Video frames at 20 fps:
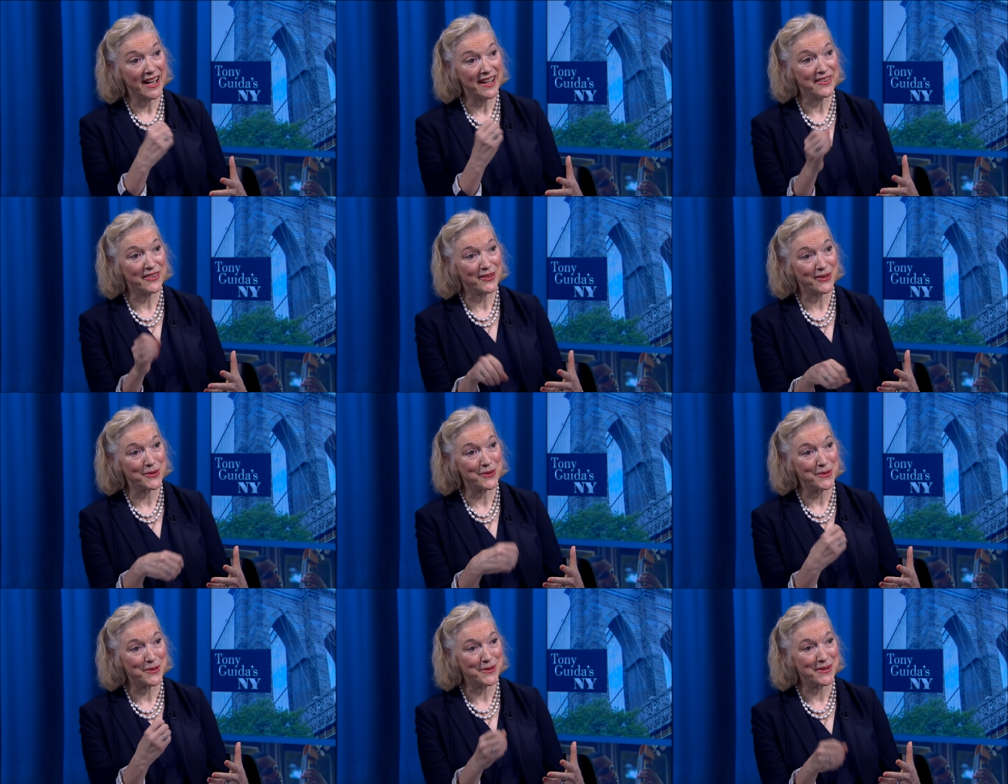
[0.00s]
And
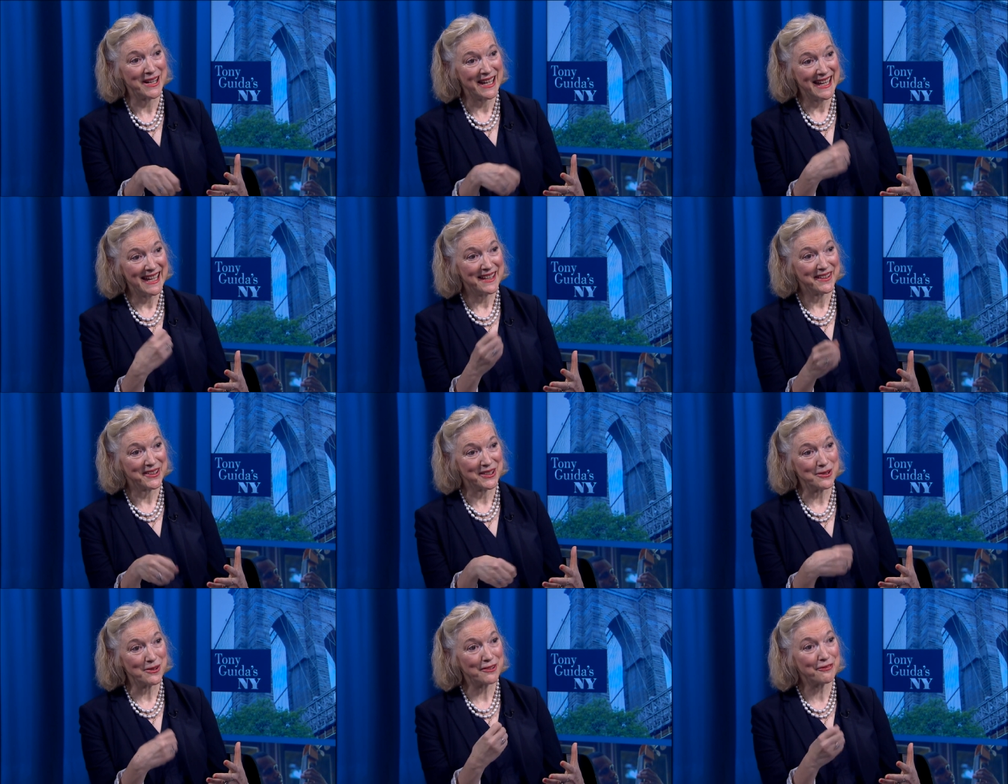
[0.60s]
so
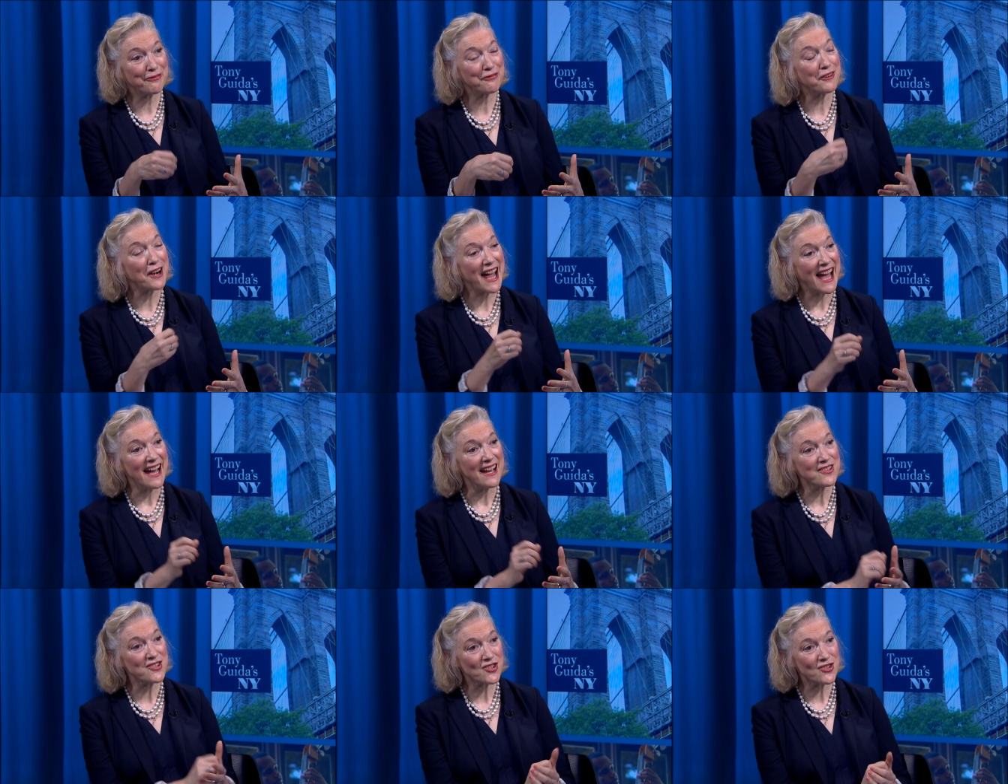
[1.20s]
you're
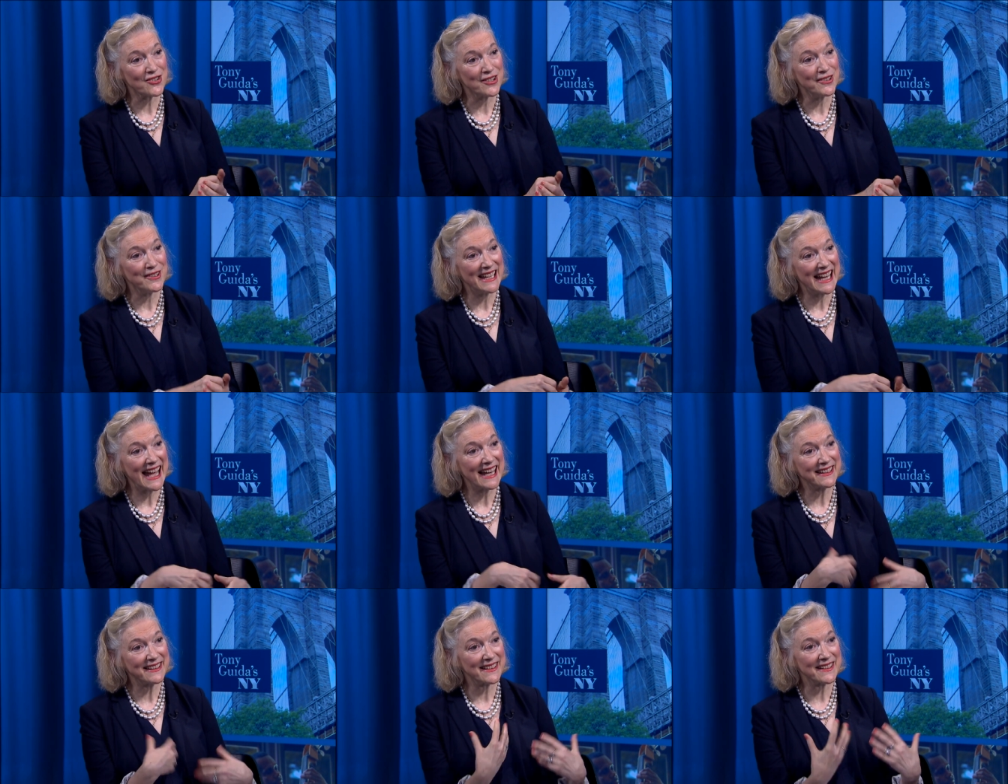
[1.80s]
fresh, you
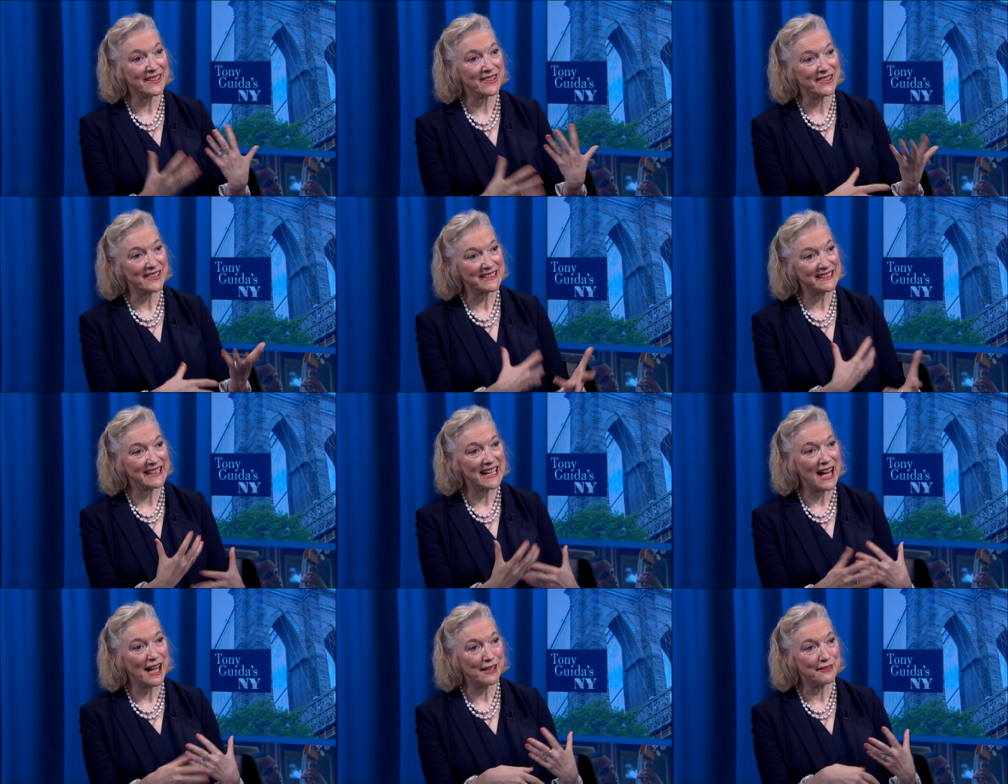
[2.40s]
let
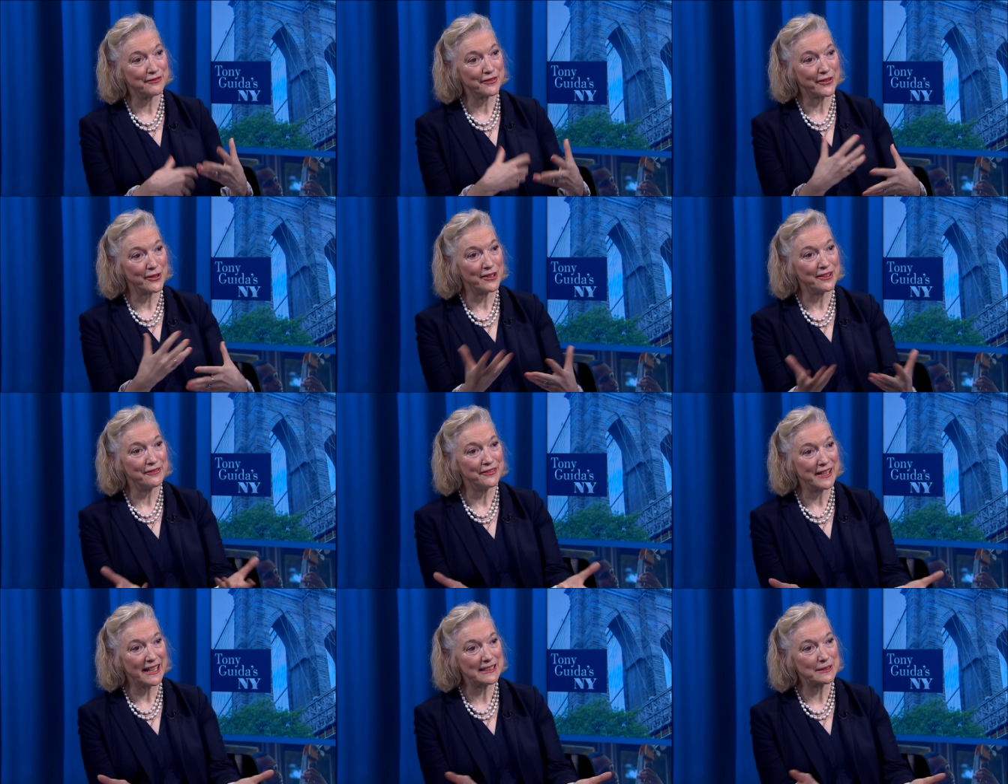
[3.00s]
yourself sort
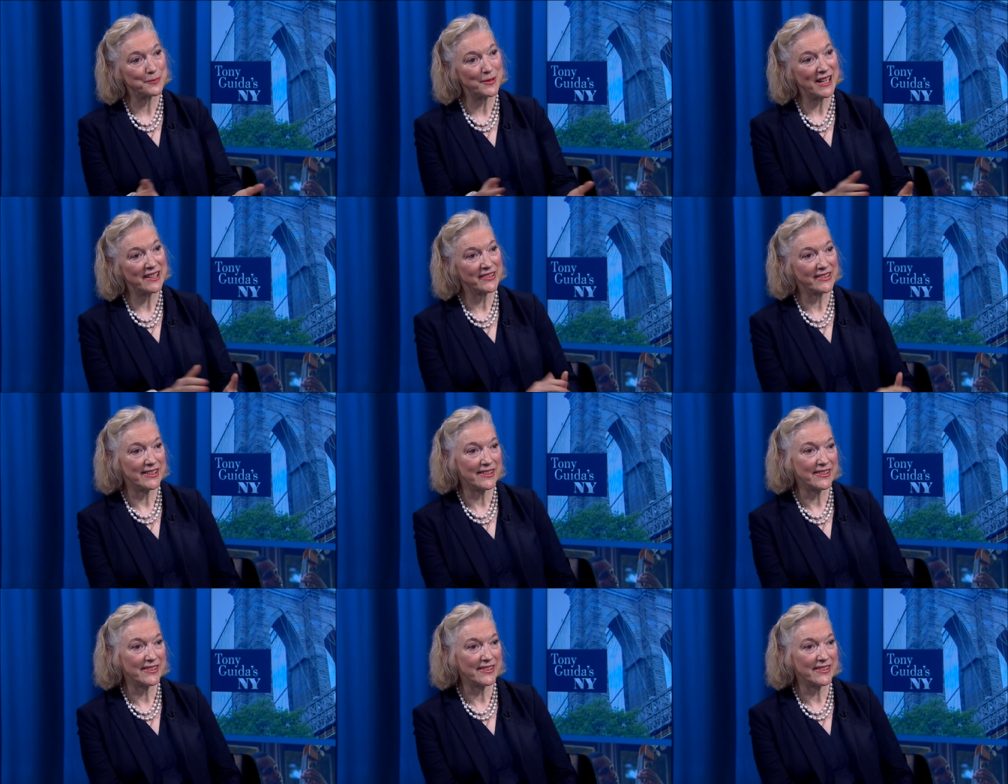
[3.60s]
of express